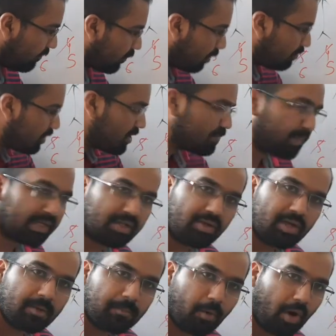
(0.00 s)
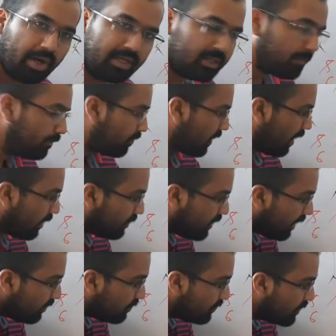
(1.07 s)
from this particular point,
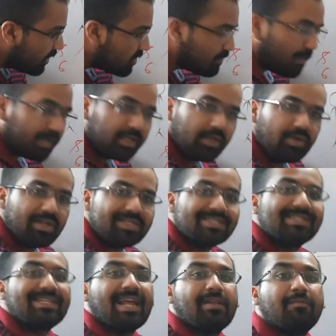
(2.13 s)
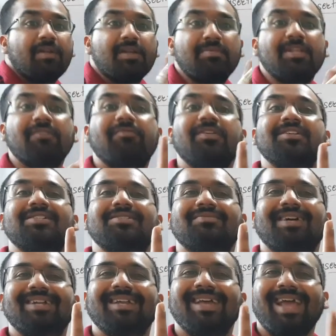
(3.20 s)
then this particular cell will be the first
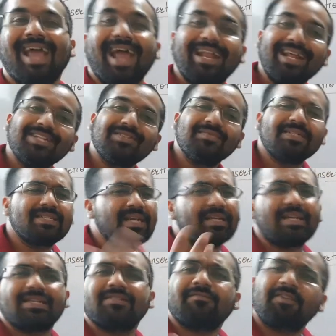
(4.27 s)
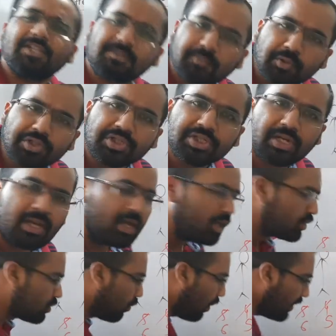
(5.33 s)
one, and hence we say it as a first position.
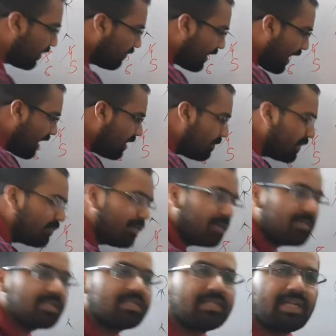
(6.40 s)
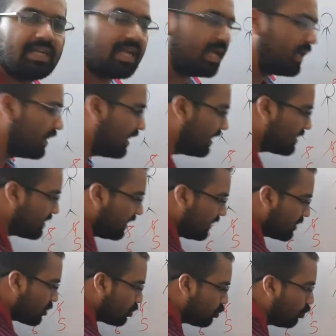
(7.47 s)
So whatever element will be sitting here, let's say it
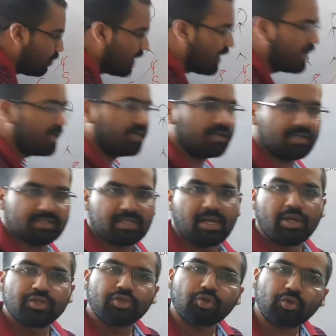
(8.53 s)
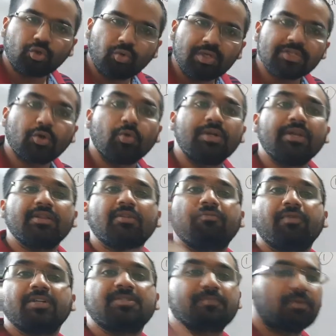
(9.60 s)
is 2, here it is, so 2 is holding the
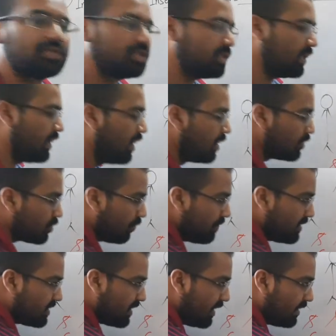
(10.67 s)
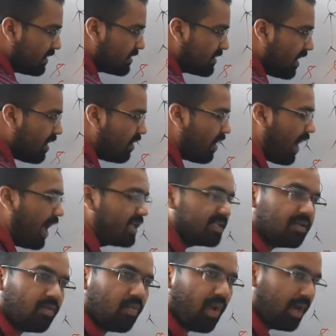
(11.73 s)
first position, so we say it is as
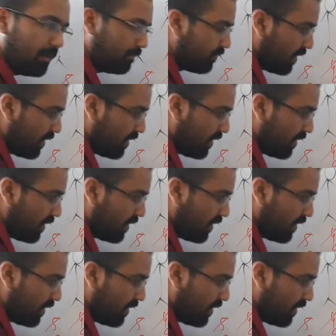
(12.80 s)
a 1.